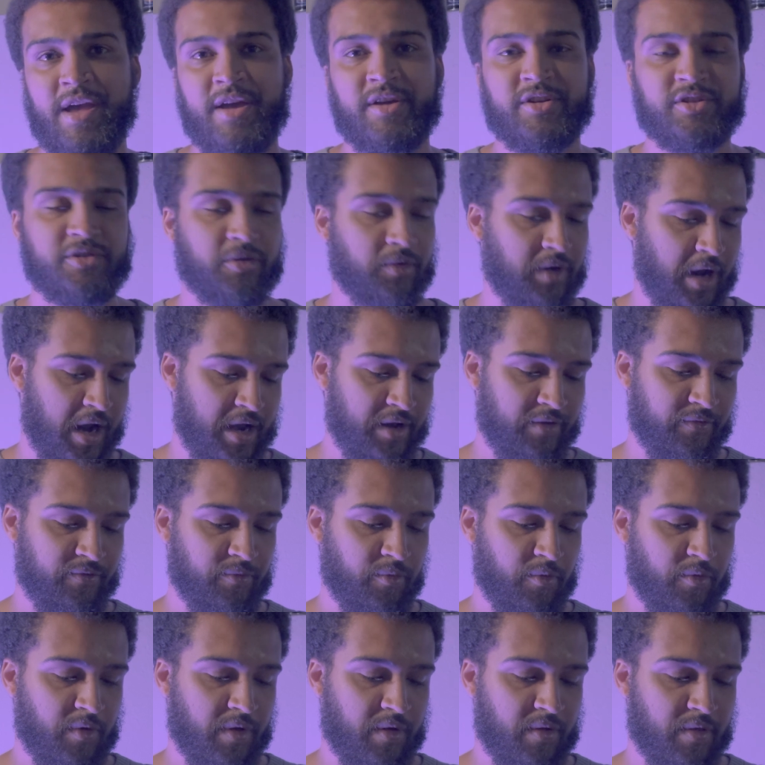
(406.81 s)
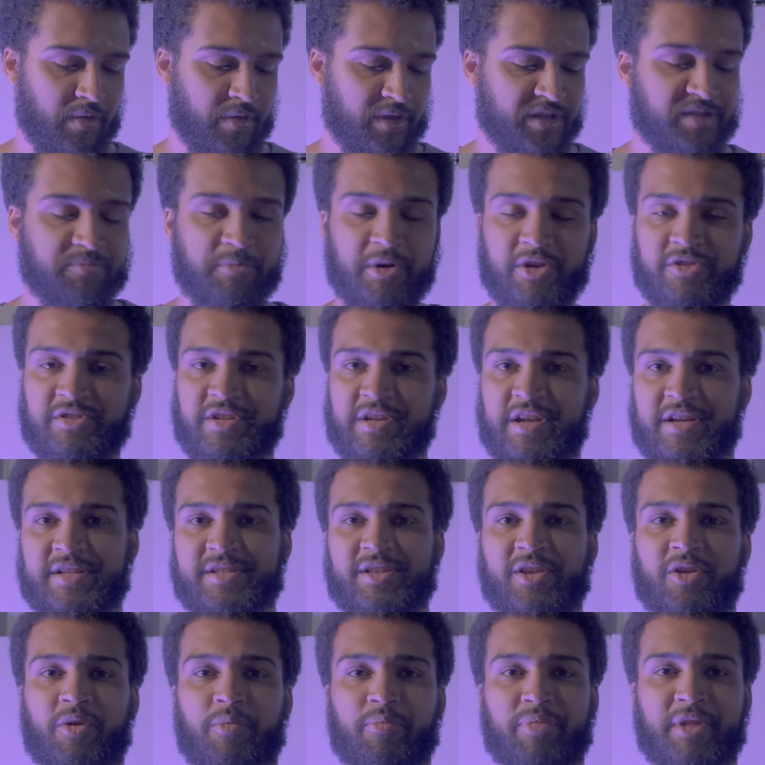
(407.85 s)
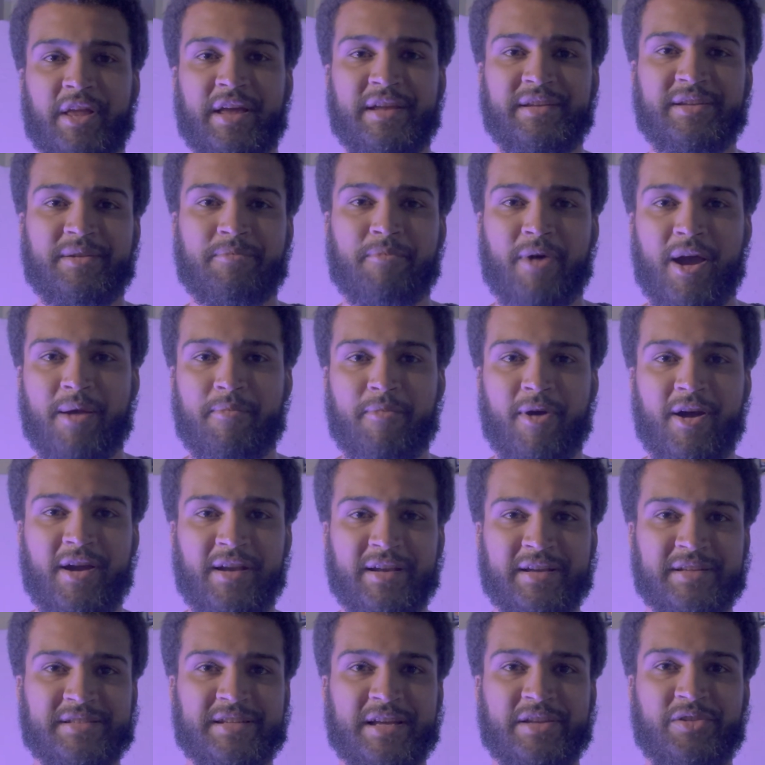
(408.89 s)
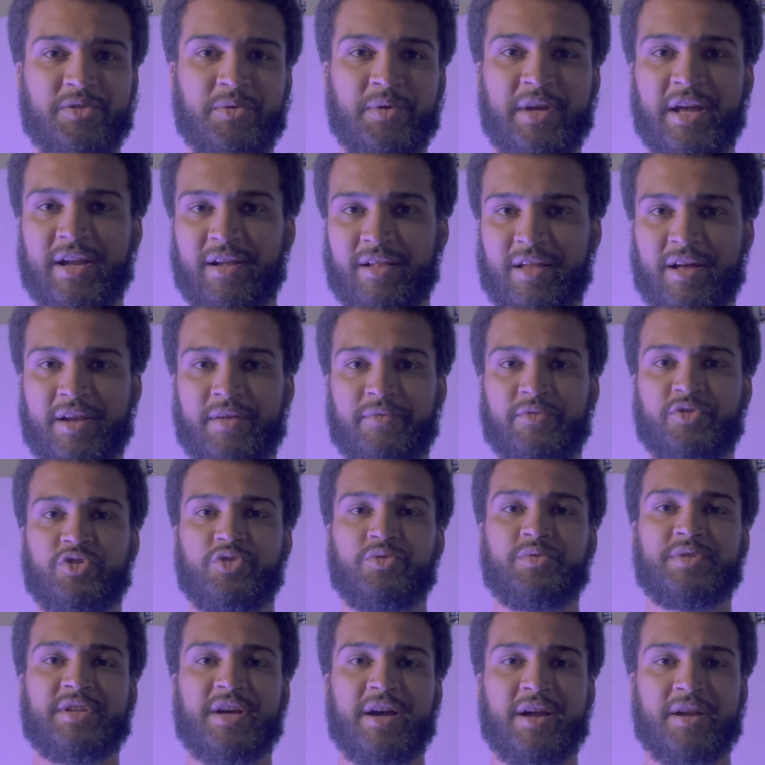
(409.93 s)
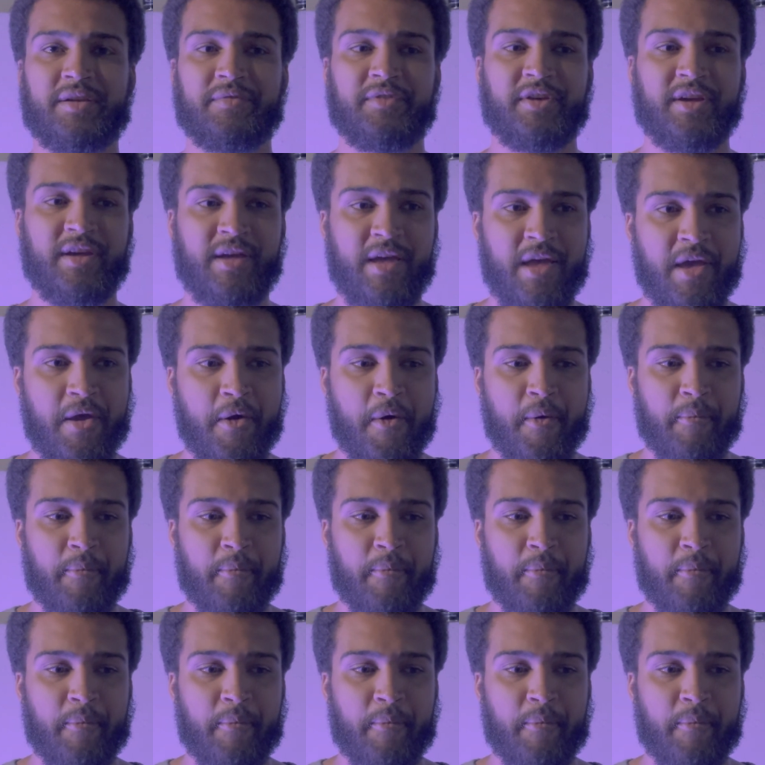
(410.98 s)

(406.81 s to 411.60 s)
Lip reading: So kind of this beer is a nice little blend in my mind because I do get a lot of juice out of it.